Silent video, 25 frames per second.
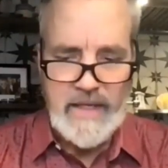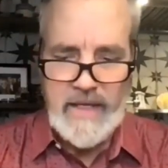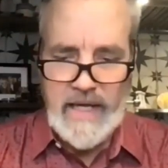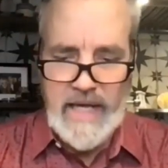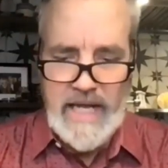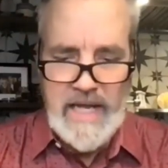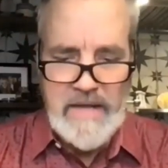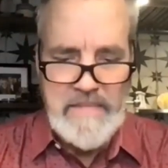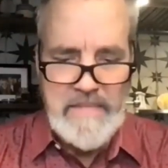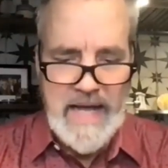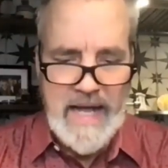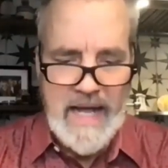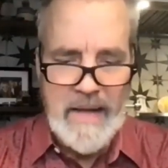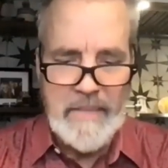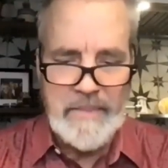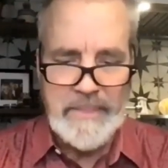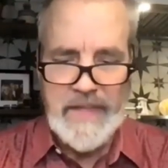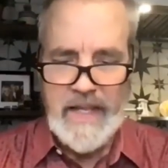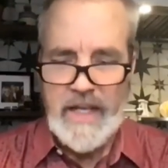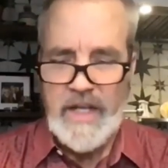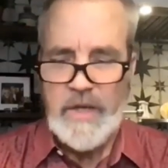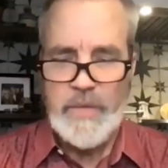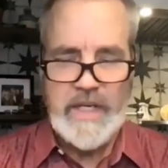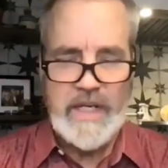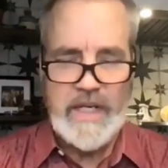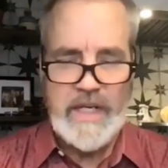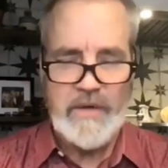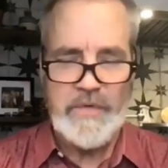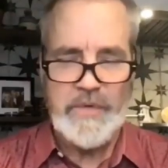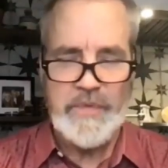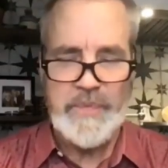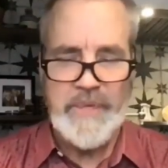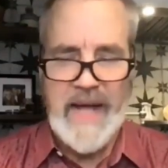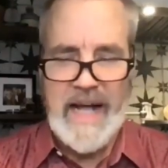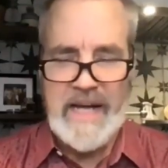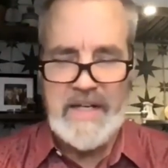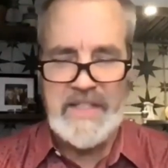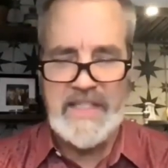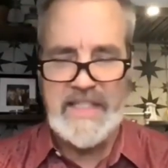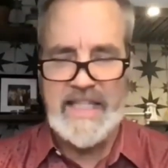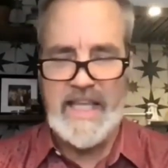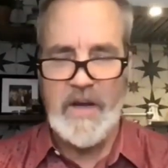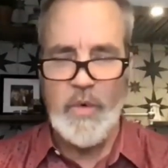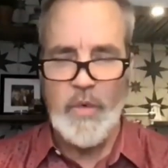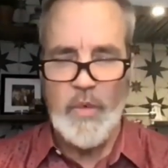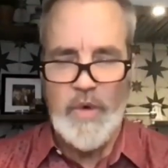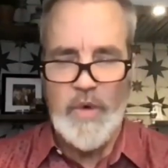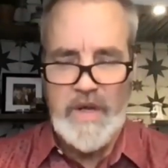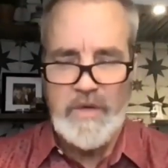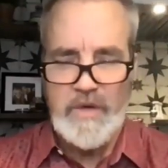Amen. We confess
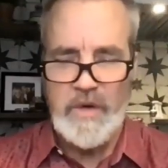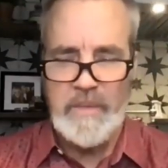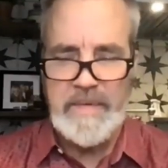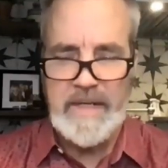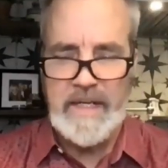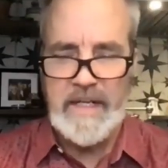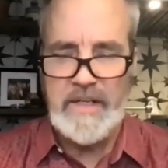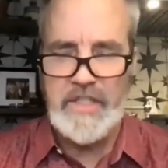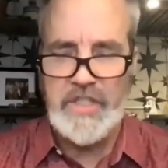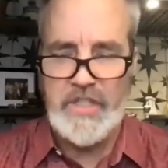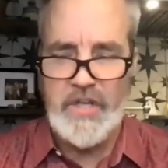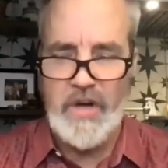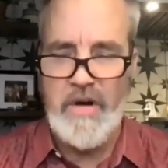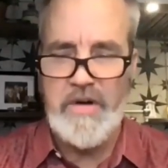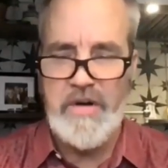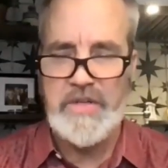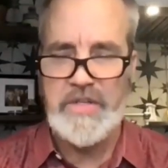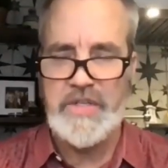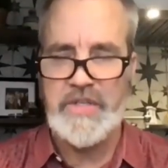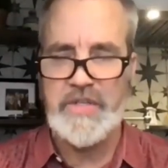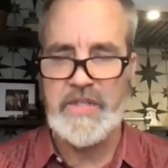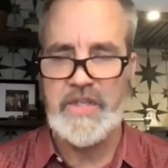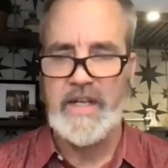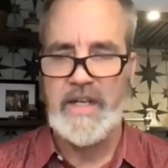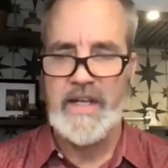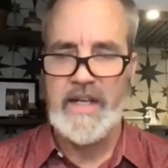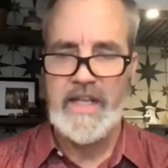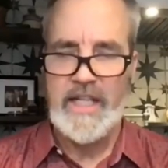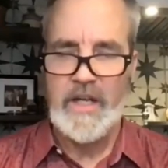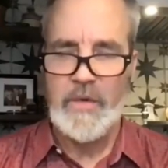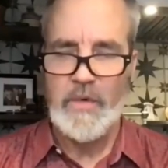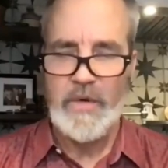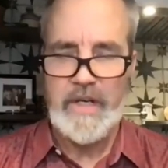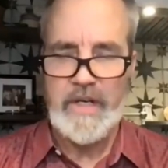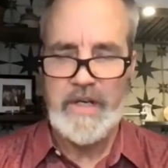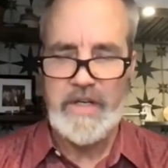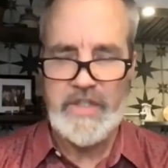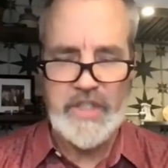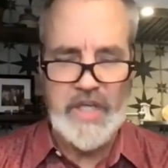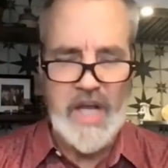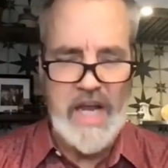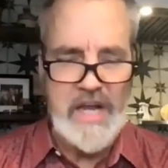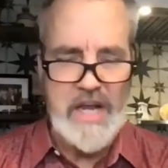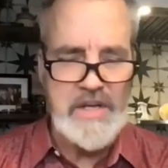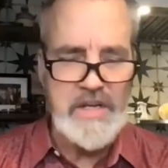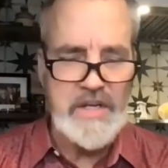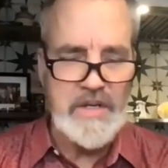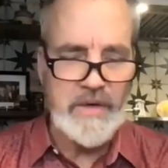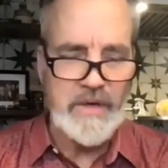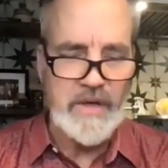that we will be a church that will
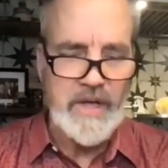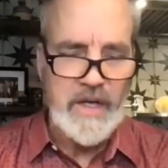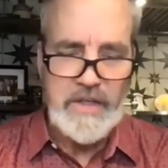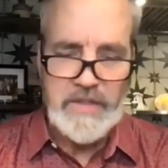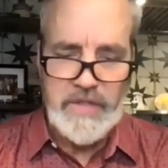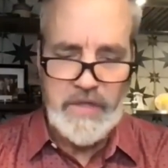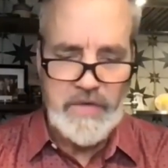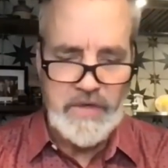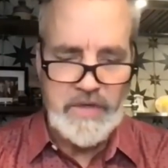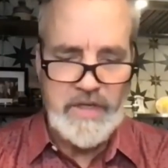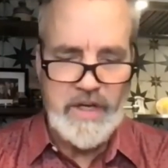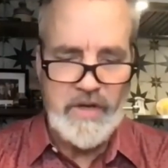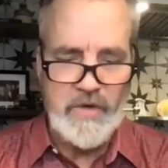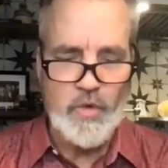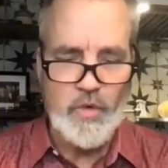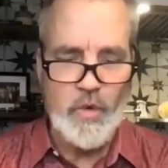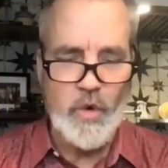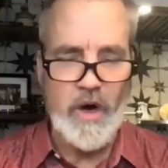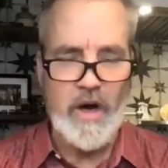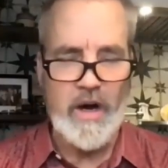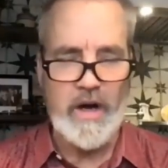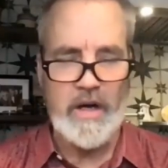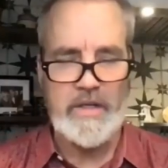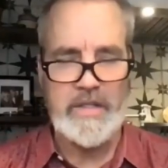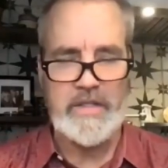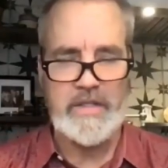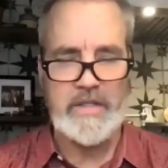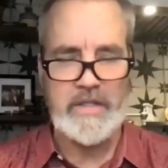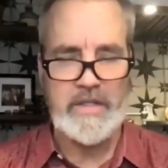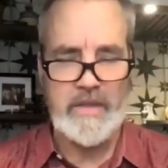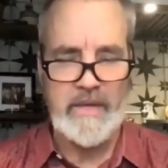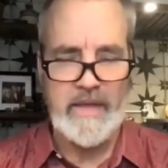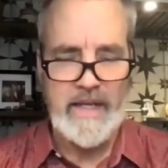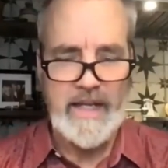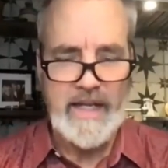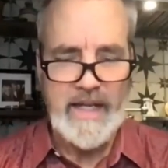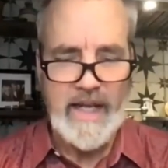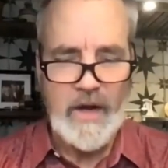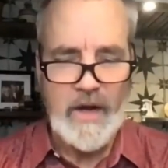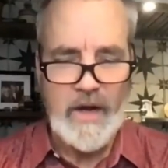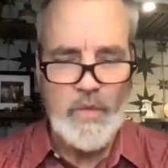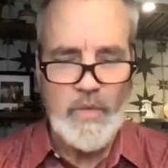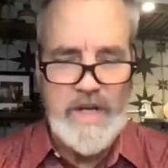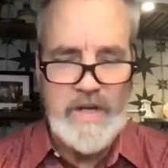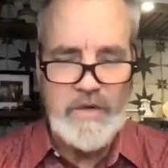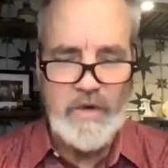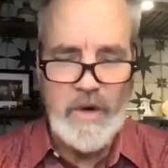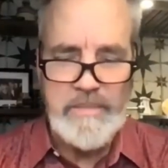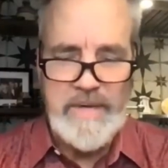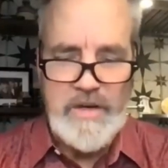continue to do good works and
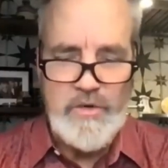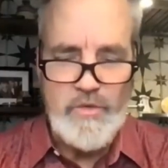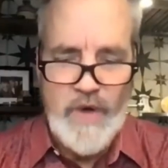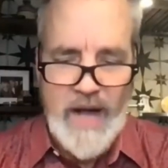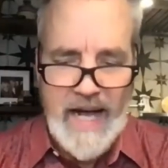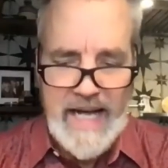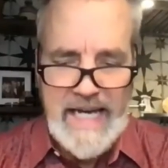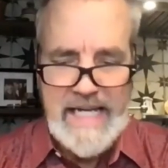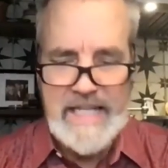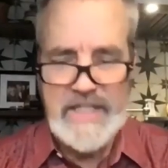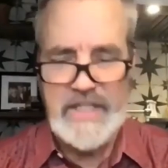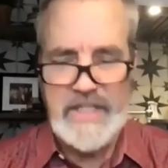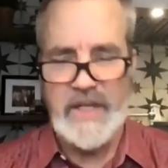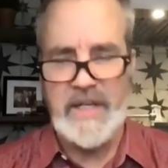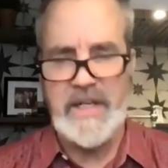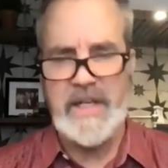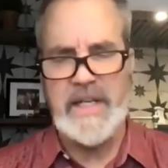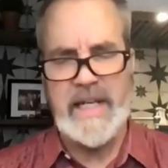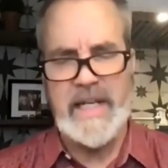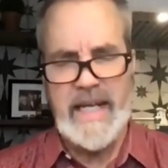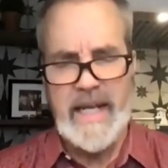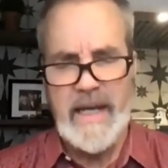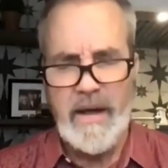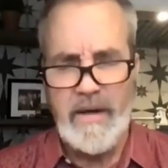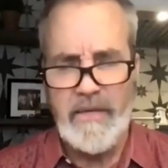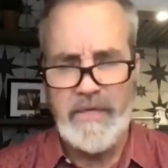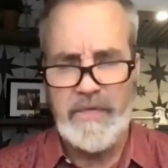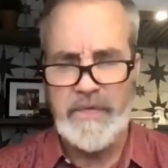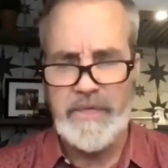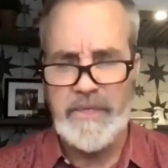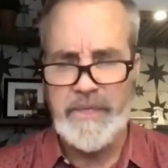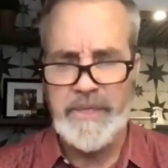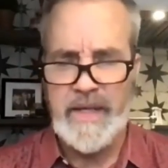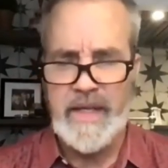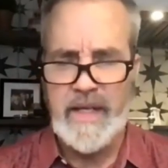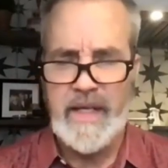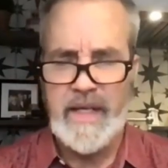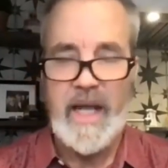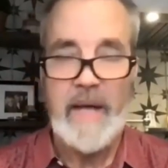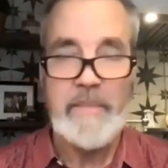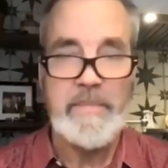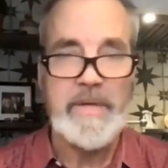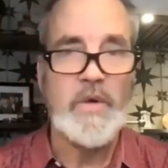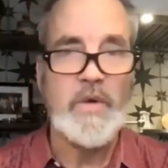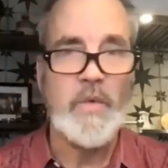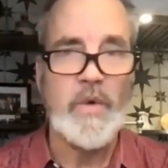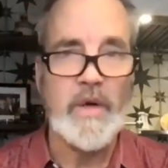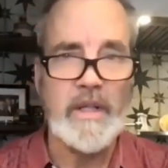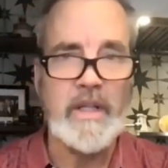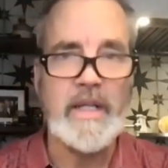we will be ready to give and
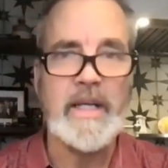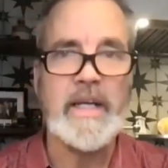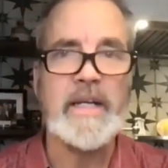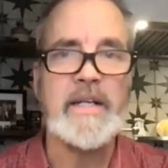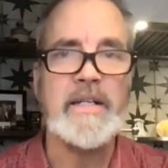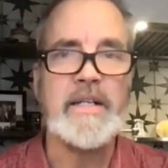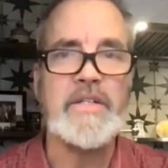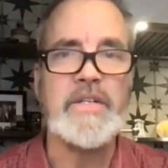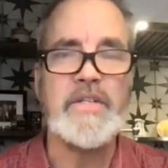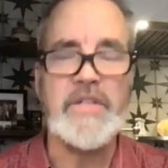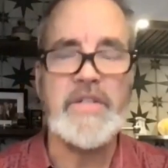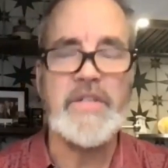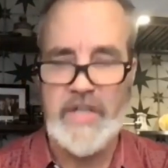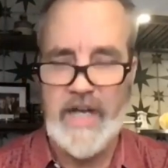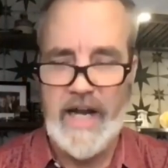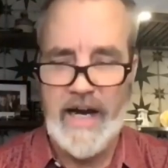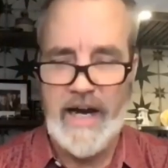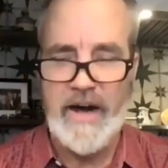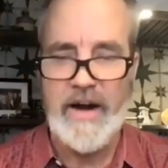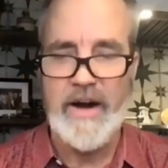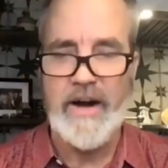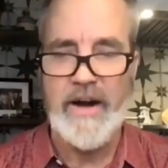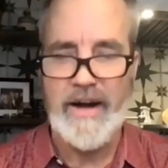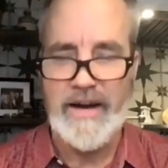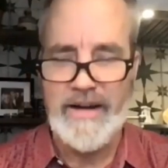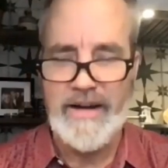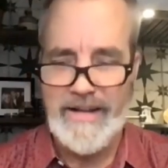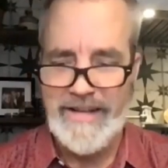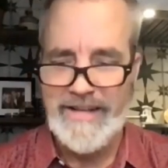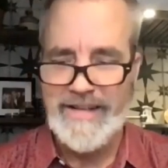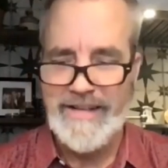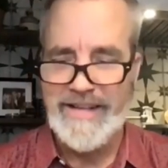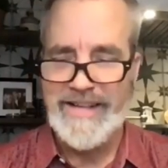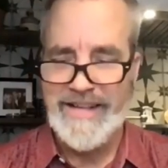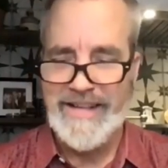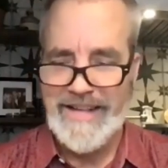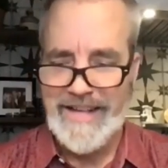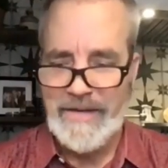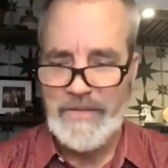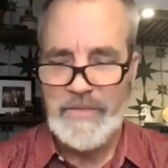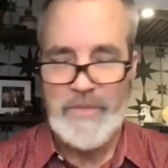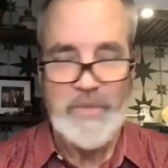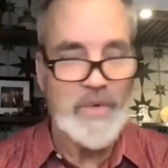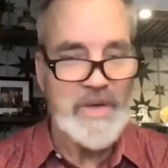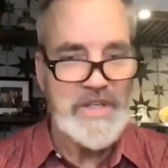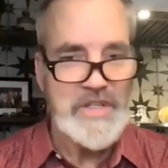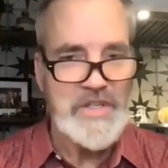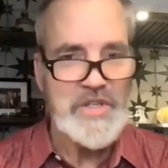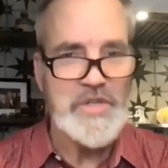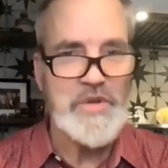be willing to share
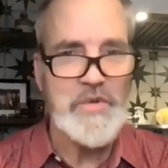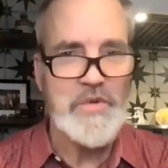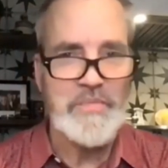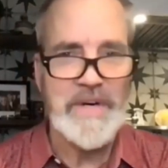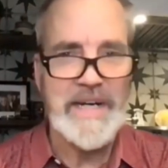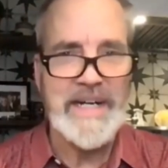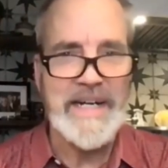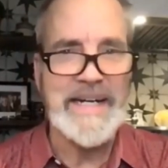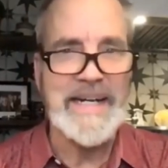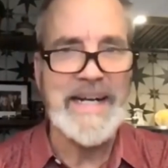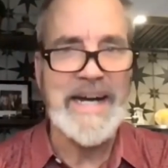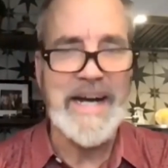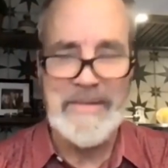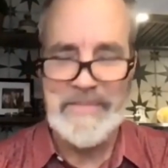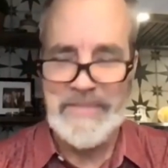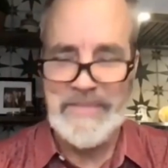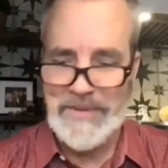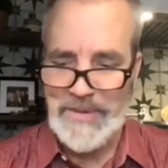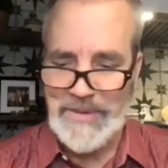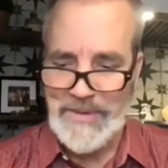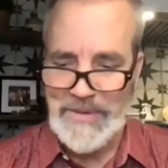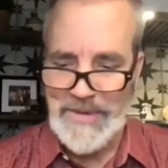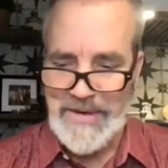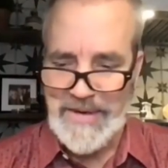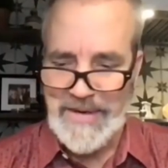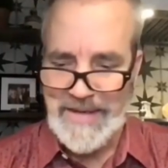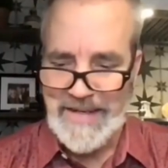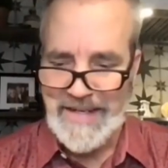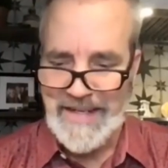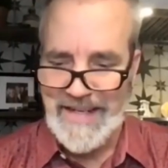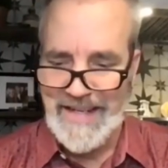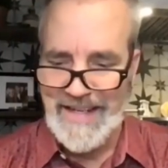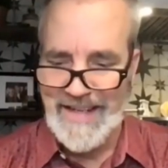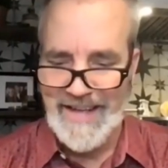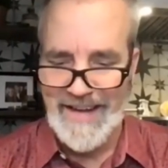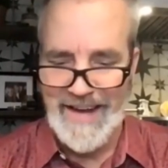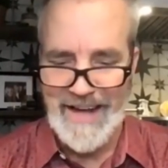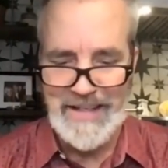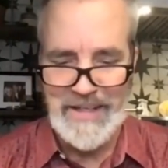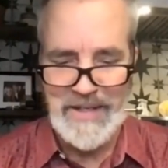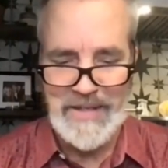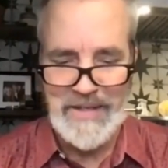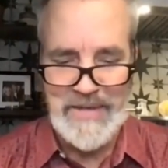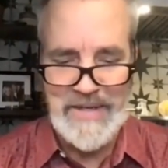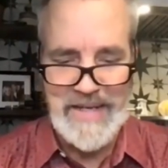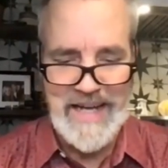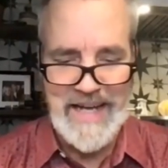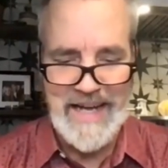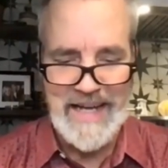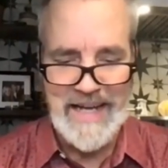when you bring it up, Lord.
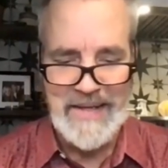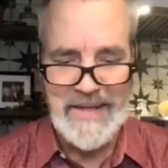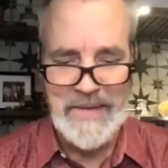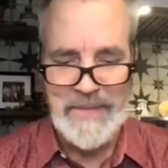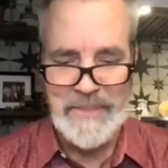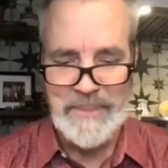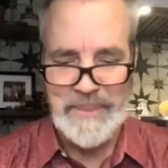Hallelujah.